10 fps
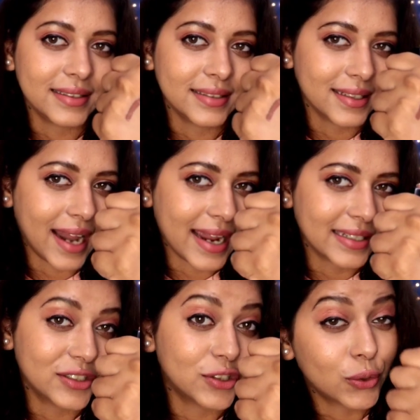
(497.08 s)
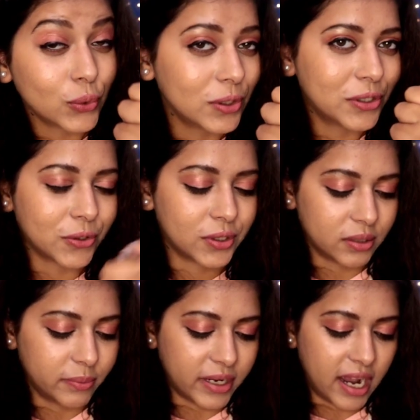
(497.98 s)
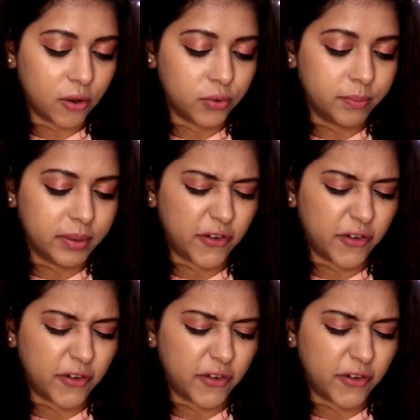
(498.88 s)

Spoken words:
It's a nice cool toned brown,